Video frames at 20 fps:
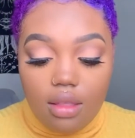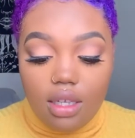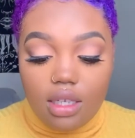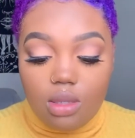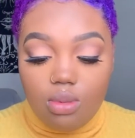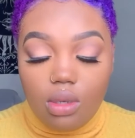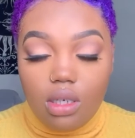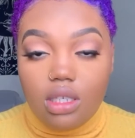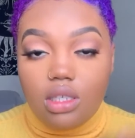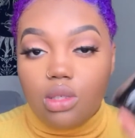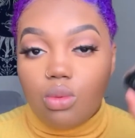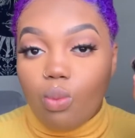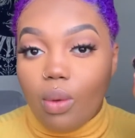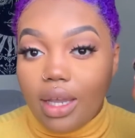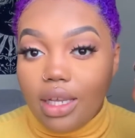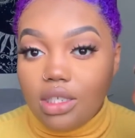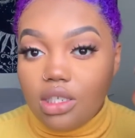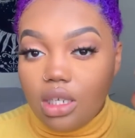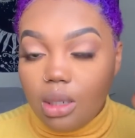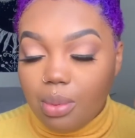This one is
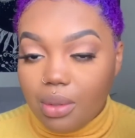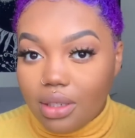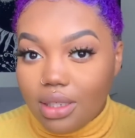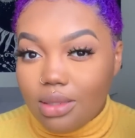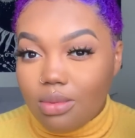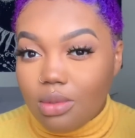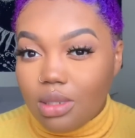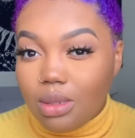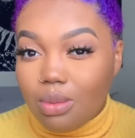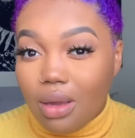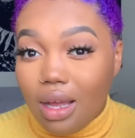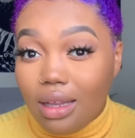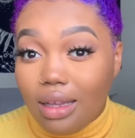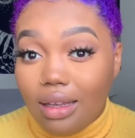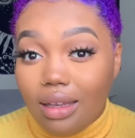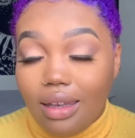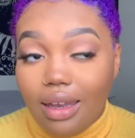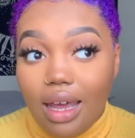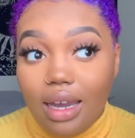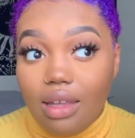way cheaper. This one is
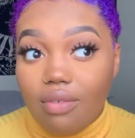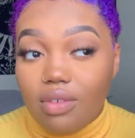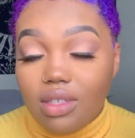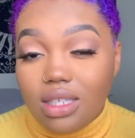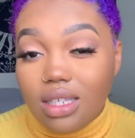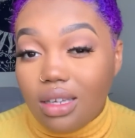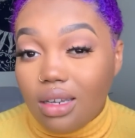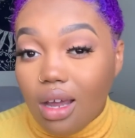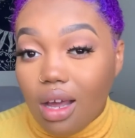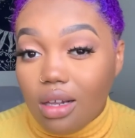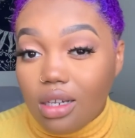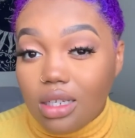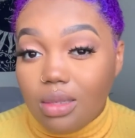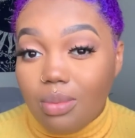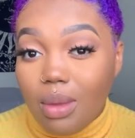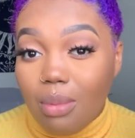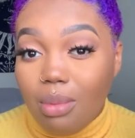probably not even $10,